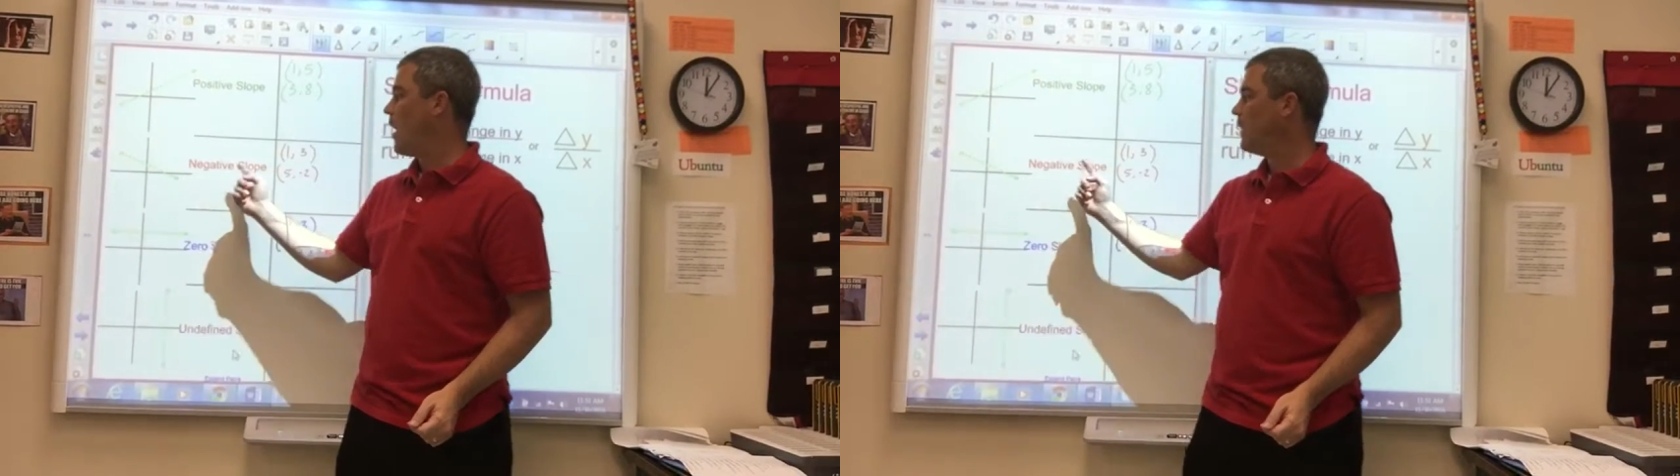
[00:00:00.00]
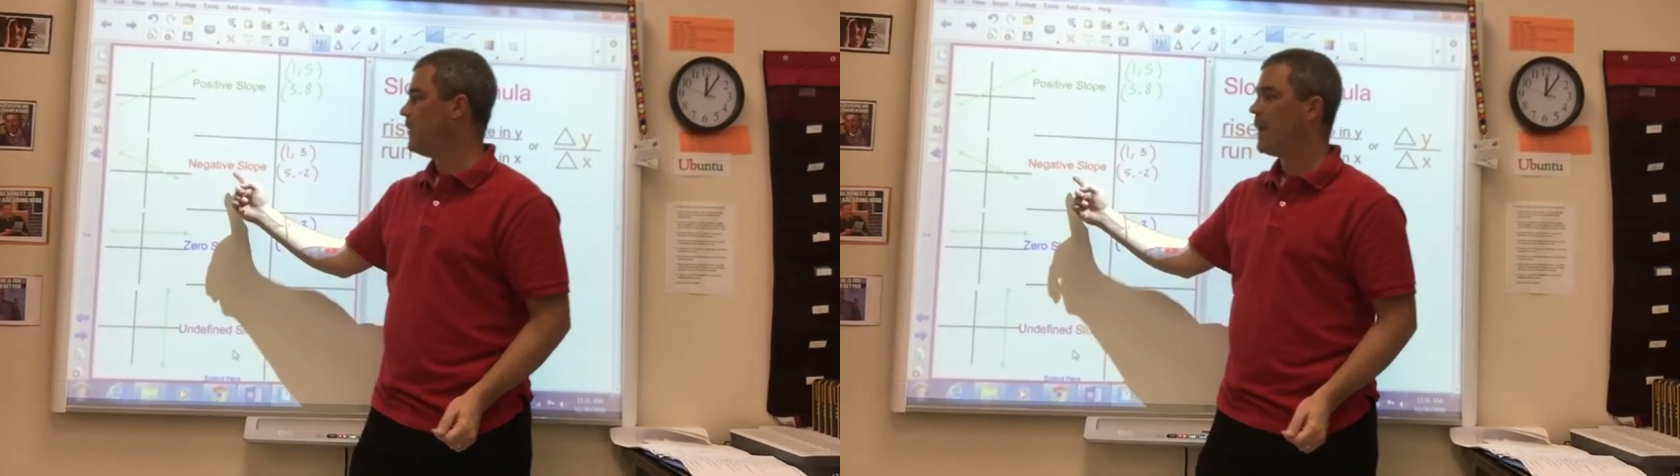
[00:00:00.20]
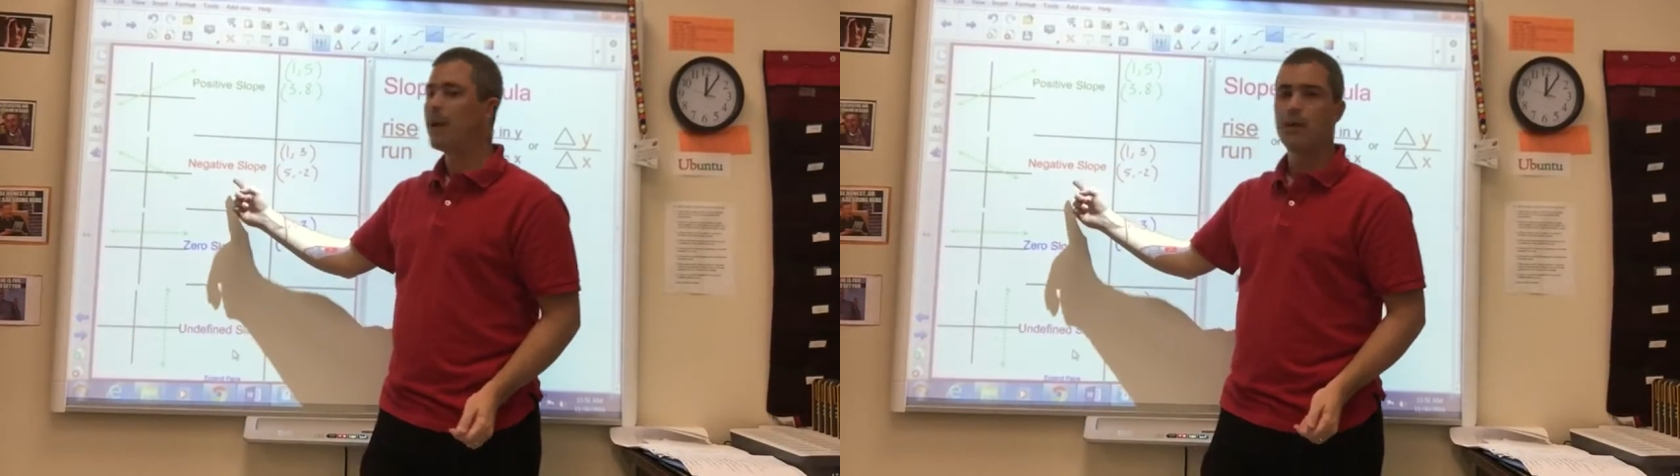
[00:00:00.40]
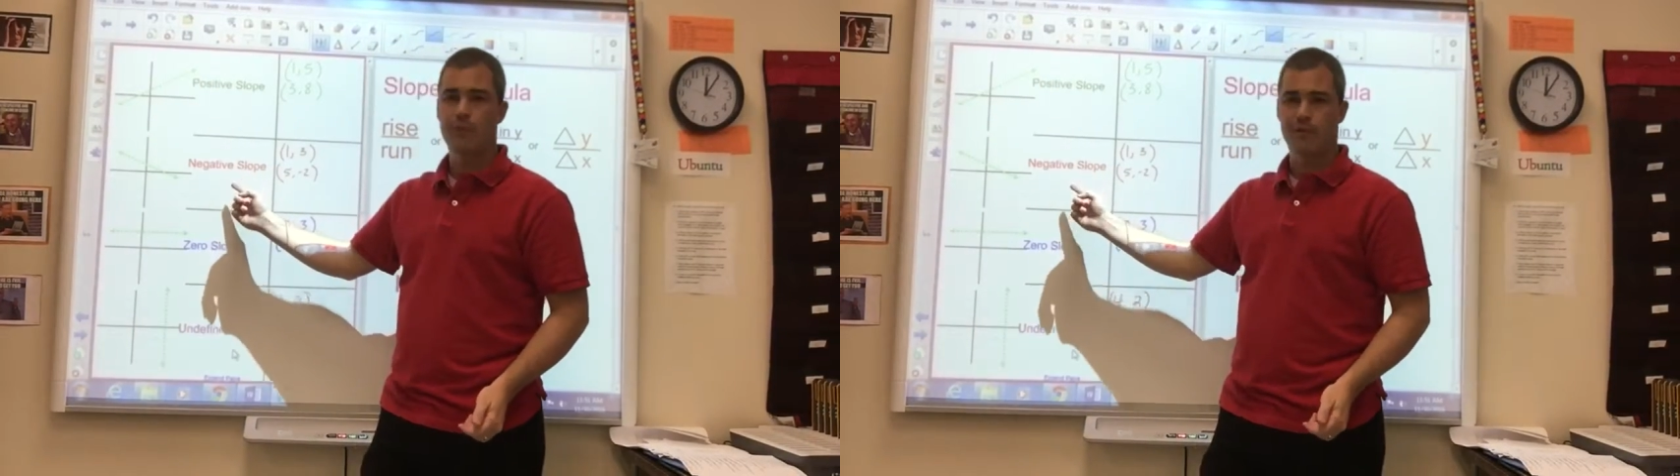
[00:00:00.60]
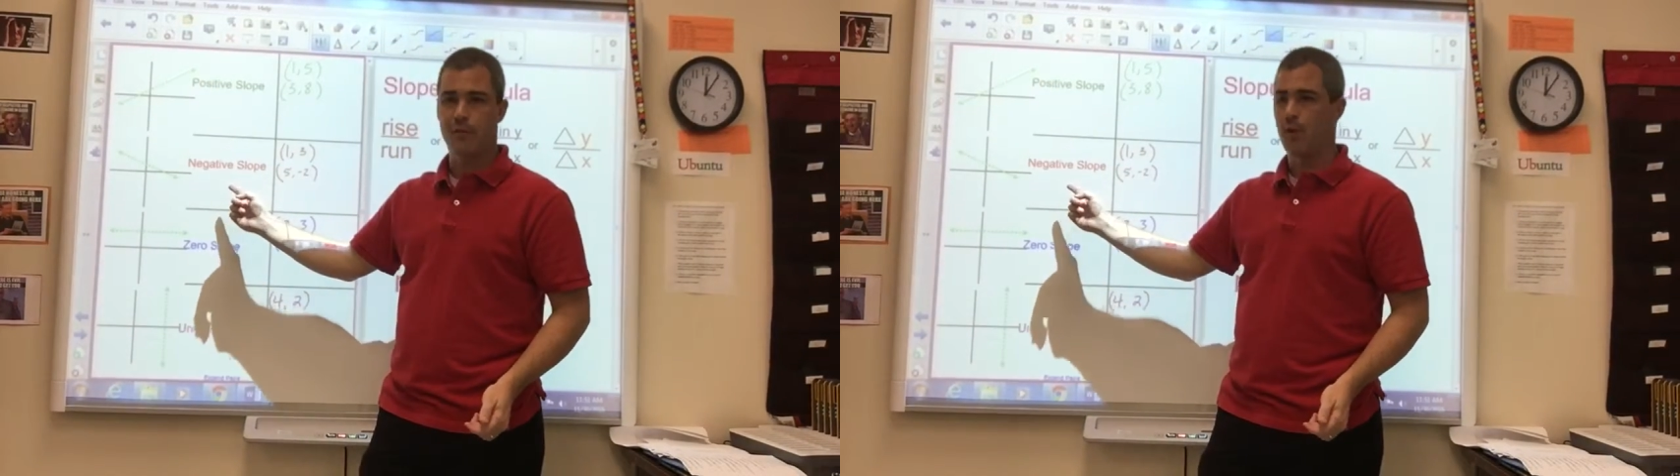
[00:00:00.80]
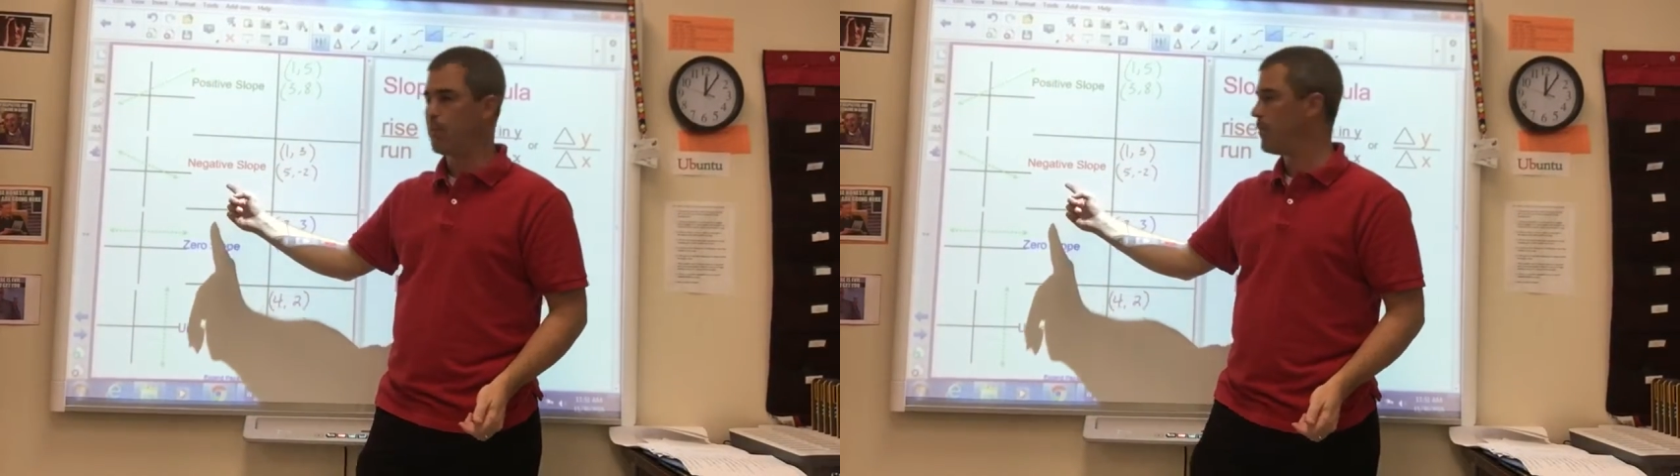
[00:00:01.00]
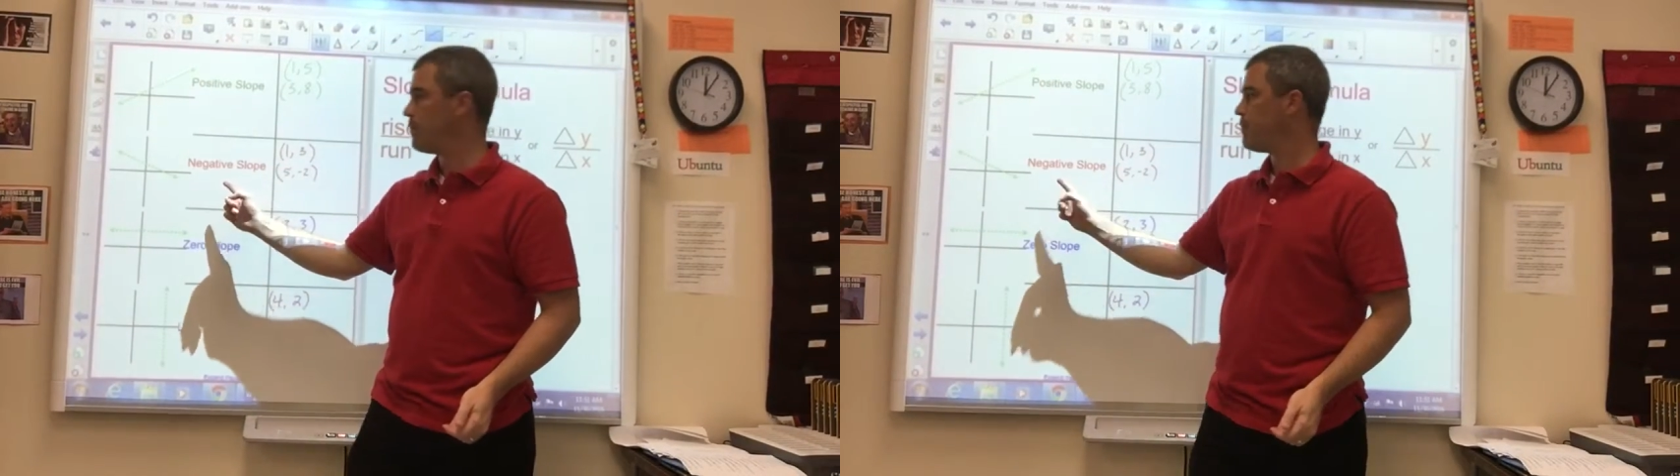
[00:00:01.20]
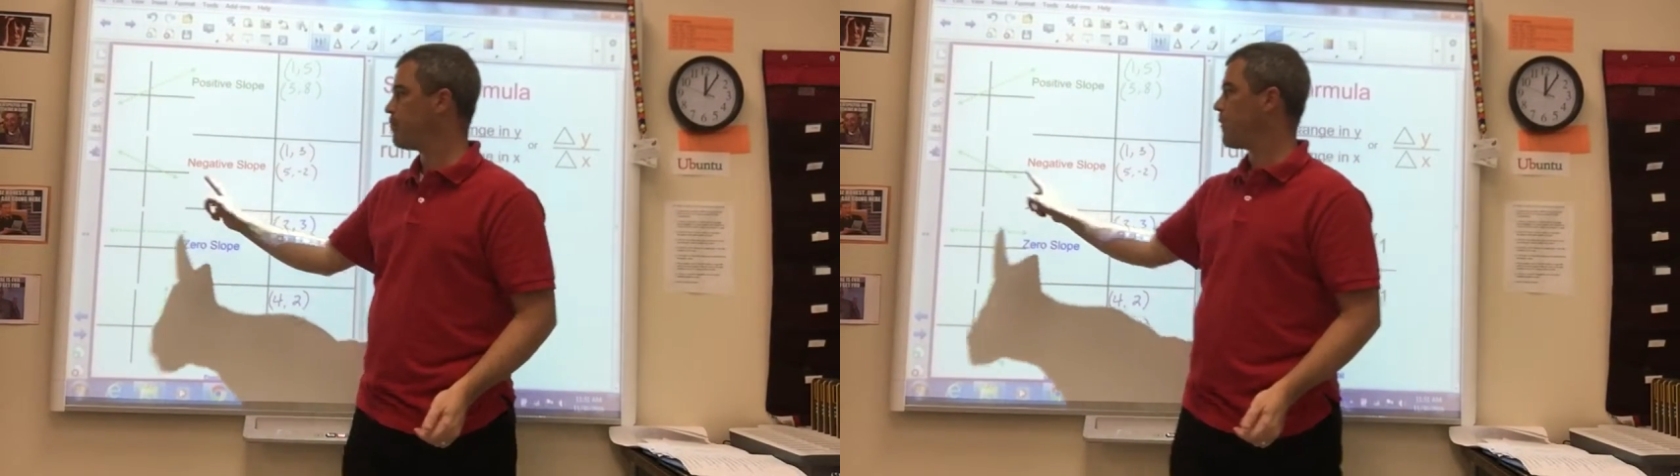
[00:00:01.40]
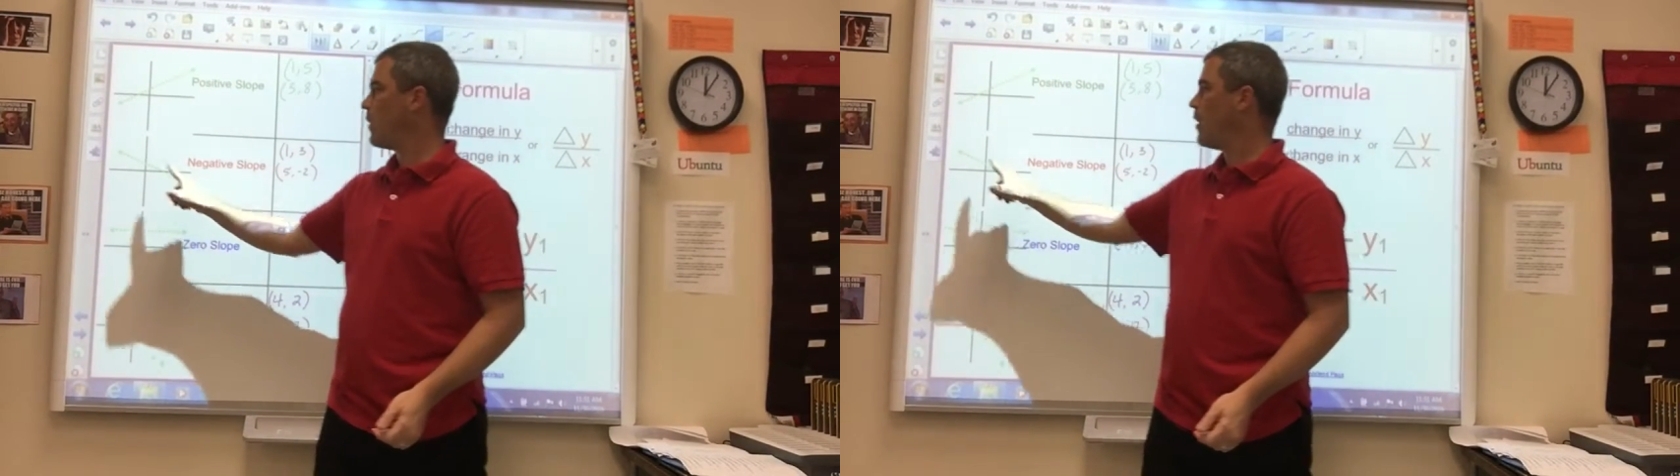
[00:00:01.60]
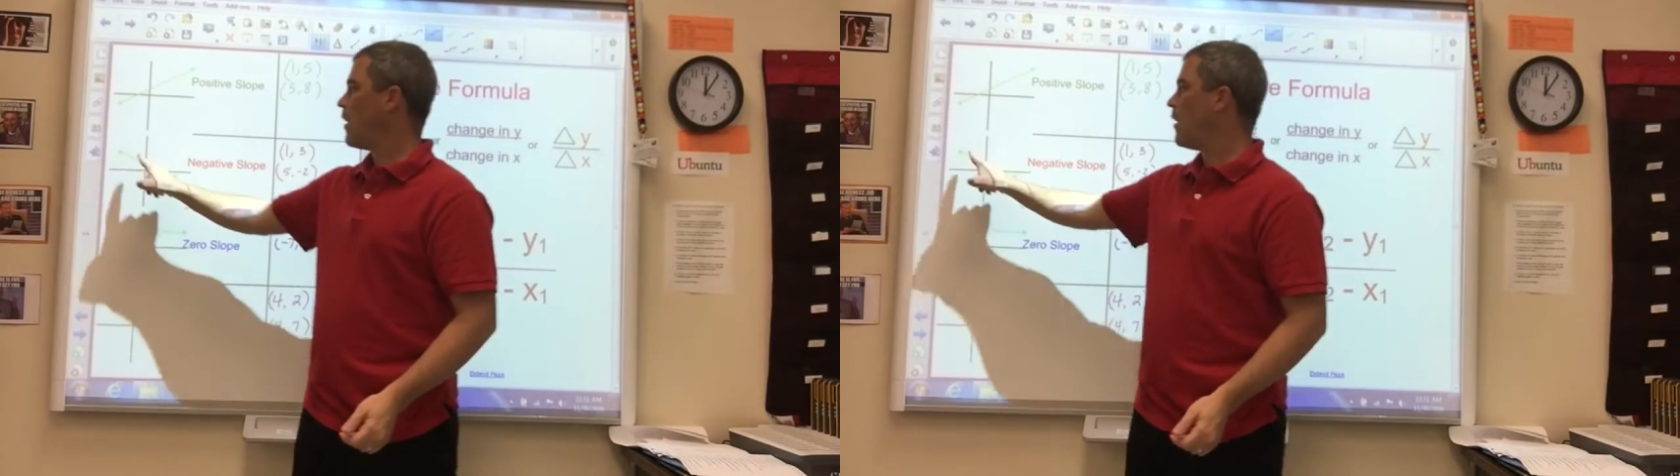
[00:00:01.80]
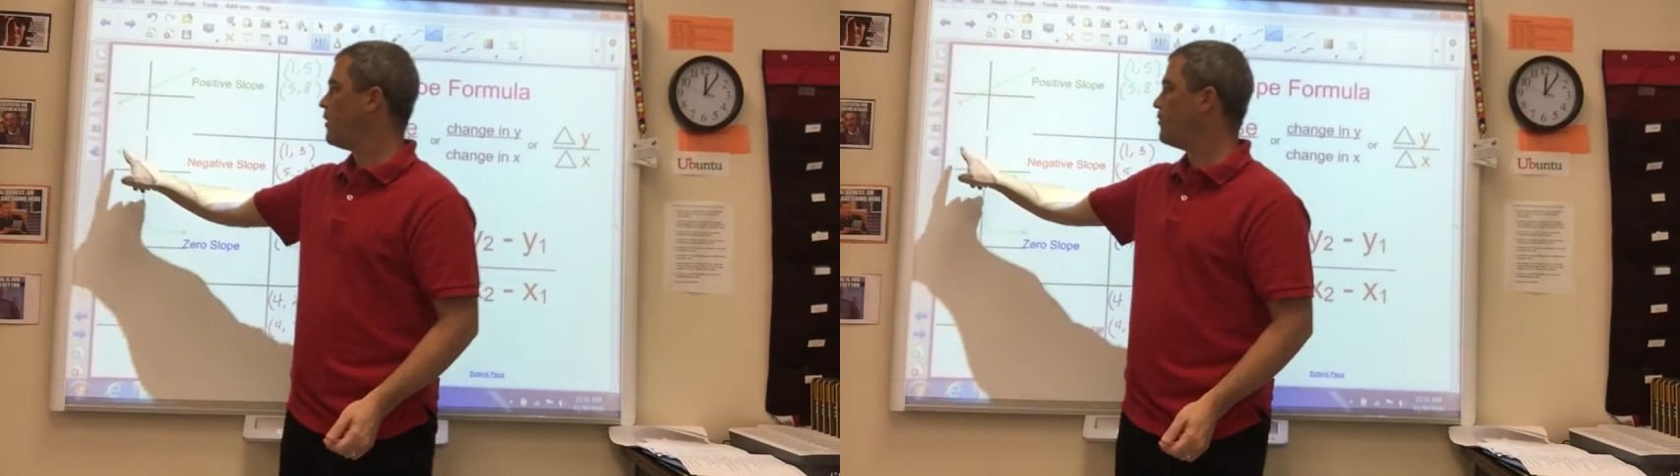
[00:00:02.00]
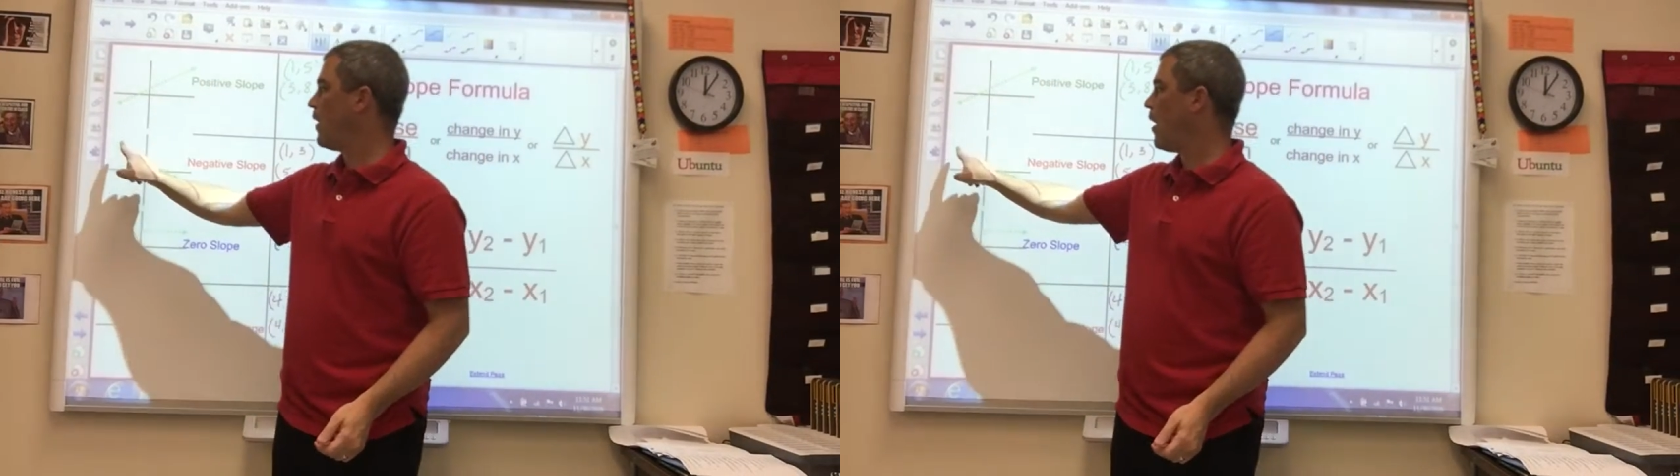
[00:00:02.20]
A negative slope is